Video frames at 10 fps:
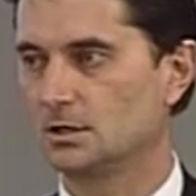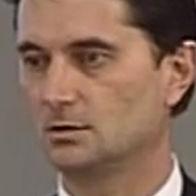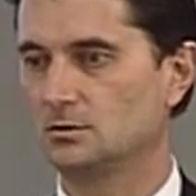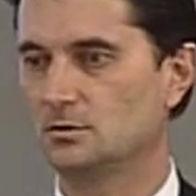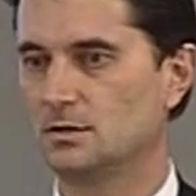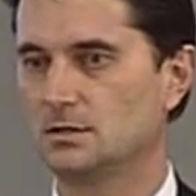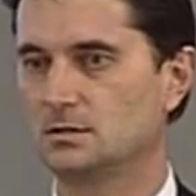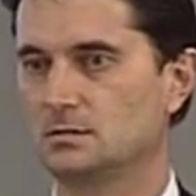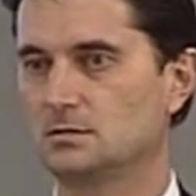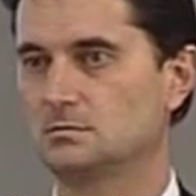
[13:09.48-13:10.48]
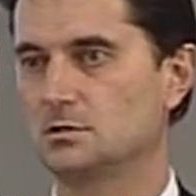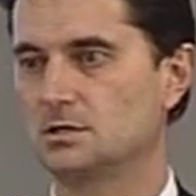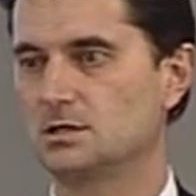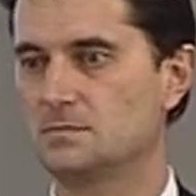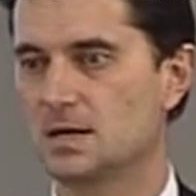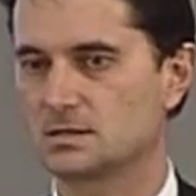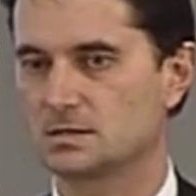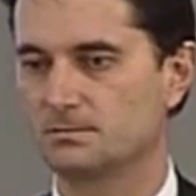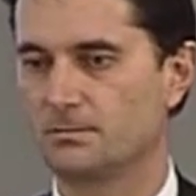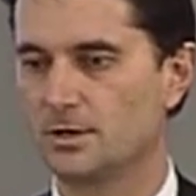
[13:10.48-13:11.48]
does a lot of important
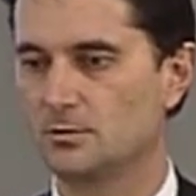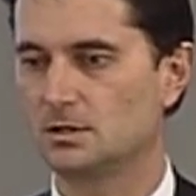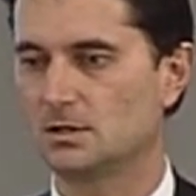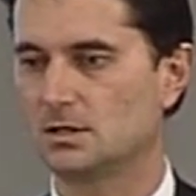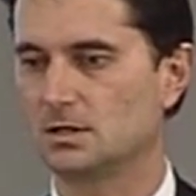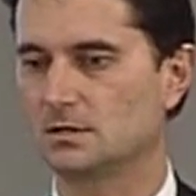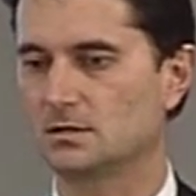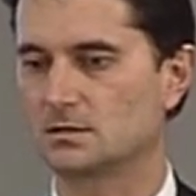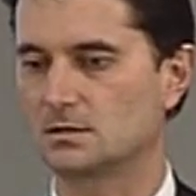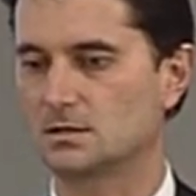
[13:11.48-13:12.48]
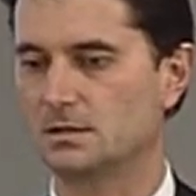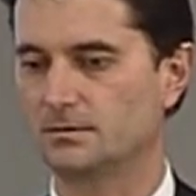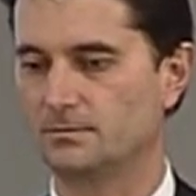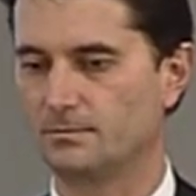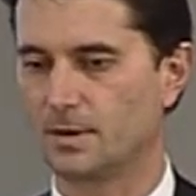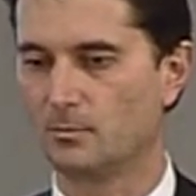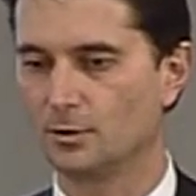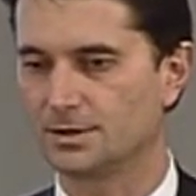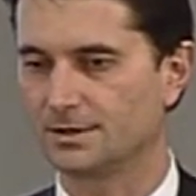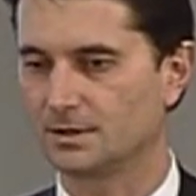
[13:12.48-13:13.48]
work. Even so, in order
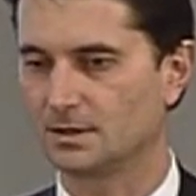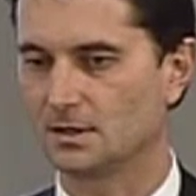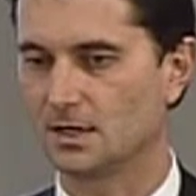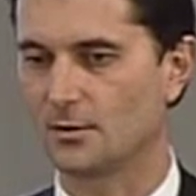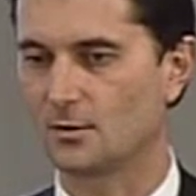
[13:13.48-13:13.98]
to